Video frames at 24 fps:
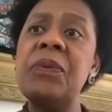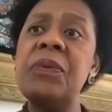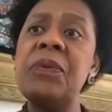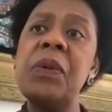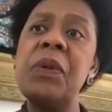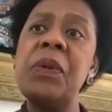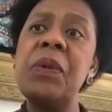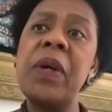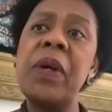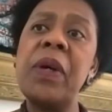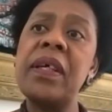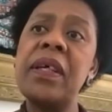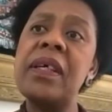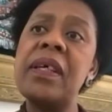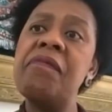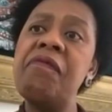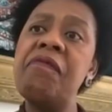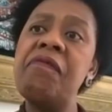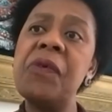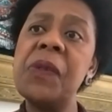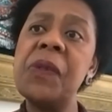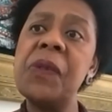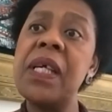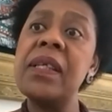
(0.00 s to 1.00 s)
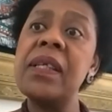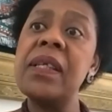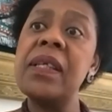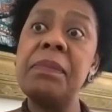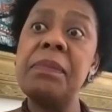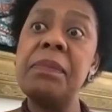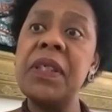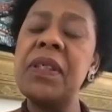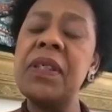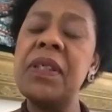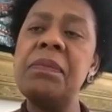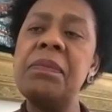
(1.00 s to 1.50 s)
we were working for Standard
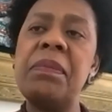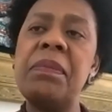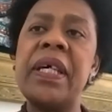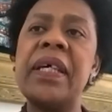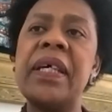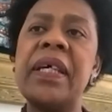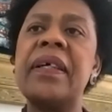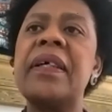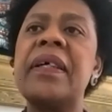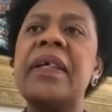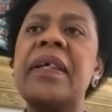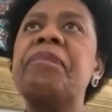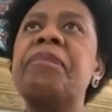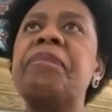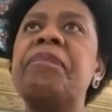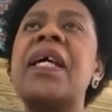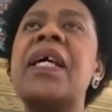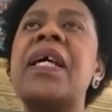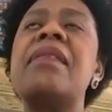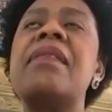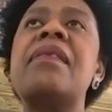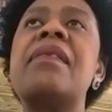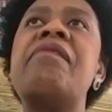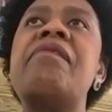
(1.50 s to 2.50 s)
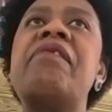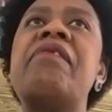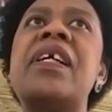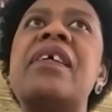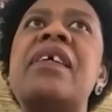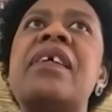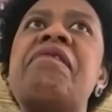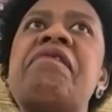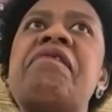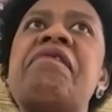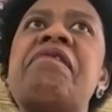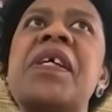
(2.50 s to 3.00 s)
Merchant Bank, and the
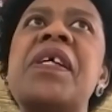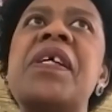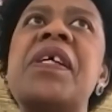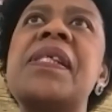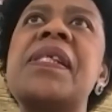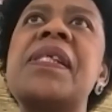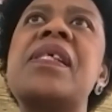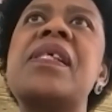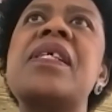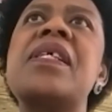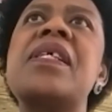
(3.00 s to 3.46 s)
very first